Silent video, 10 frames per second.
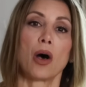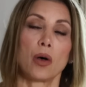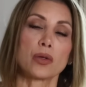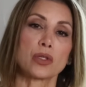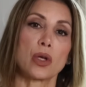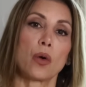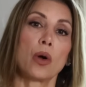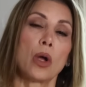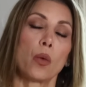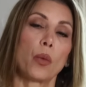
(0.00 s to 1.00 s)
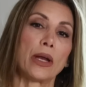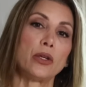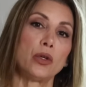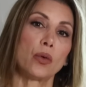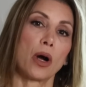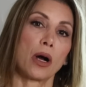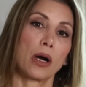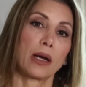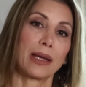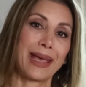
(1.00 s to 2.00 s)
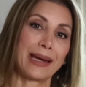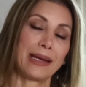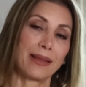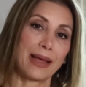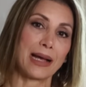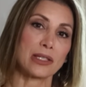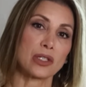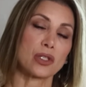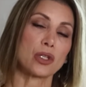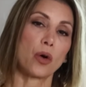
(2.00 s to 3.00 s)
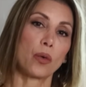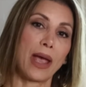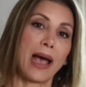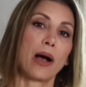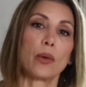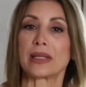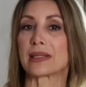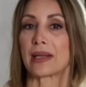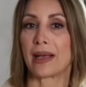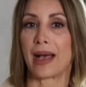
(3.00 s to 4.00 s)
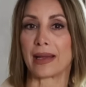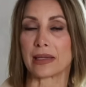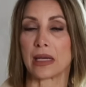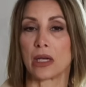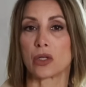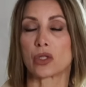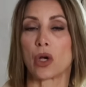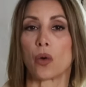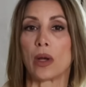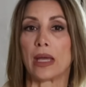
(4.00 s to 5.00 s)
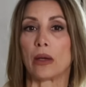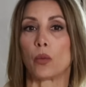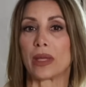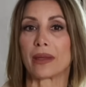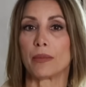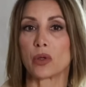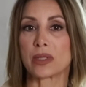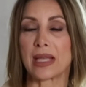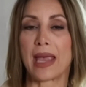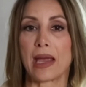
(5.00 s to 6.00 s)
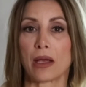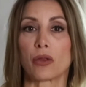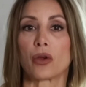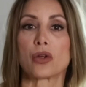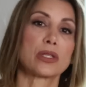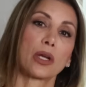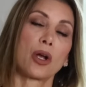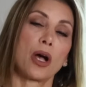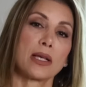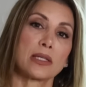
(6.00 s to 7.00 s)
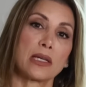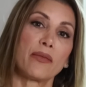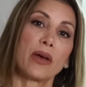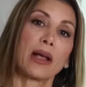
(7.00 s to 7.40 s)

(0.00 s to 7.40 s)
Also, when you are getting that stone, how it's cut. So with a mosaic, there's the cost of